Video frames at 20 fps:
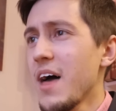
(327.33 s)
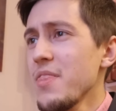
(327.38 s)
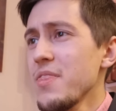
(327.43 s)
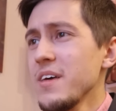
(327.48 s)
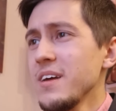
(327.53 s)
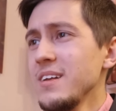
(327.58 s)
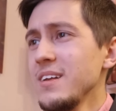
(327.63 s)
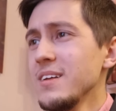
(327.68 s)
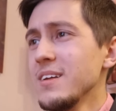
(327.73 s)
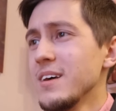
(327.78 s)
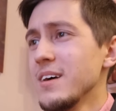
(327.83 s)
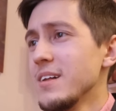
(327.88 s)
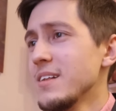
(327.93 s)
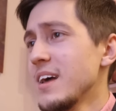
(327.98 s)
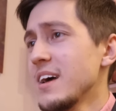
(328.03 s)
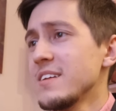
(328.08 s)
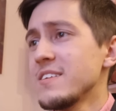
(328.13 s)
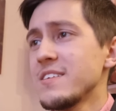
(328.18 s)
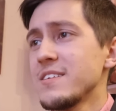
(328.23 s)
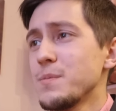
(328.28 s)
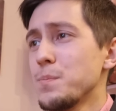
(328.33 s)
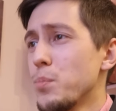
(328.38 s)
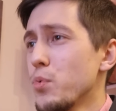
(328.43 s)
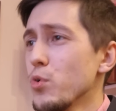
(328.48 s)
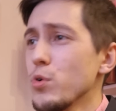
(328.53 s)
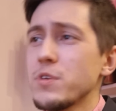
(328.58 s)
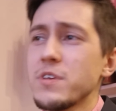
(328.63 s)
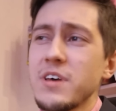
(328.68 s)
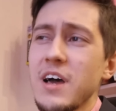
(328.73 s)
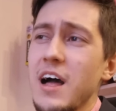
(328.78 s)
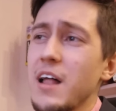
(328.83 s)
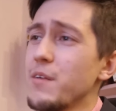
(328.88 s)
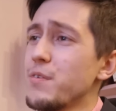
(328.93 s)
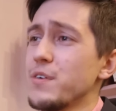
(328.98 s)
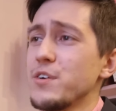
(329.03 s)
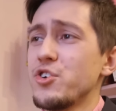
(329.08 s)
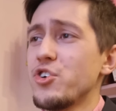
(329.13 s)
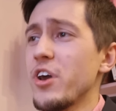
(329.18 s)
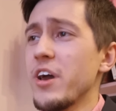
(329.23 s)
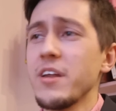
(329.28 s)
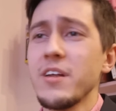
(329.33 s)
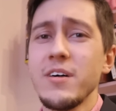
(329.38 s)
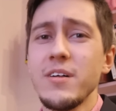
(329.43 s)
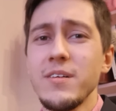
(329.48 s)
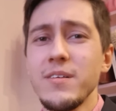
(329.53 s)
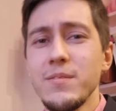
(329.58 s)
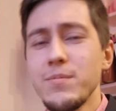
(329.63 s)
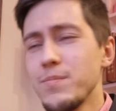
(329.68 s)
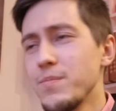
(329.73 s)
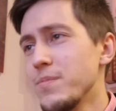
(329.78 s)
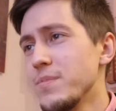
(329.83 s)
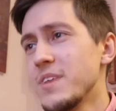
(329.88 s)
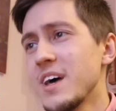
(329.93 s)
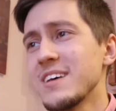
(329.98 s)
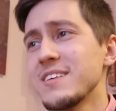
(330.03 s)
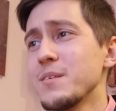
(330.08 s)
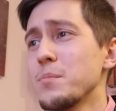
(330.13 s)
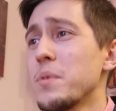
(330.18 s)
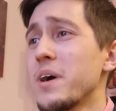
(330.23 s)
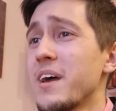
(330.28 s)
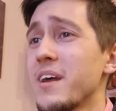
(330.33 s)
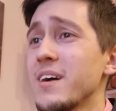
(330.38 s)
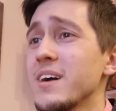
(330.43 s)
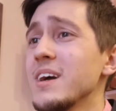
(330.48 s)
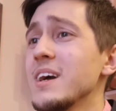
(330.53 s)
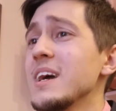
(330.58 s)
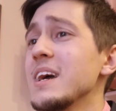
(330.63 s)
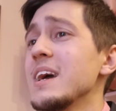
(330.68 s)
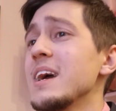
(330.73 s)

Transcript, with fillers: Nothing? Let's put alpha channel. Doesn't matter.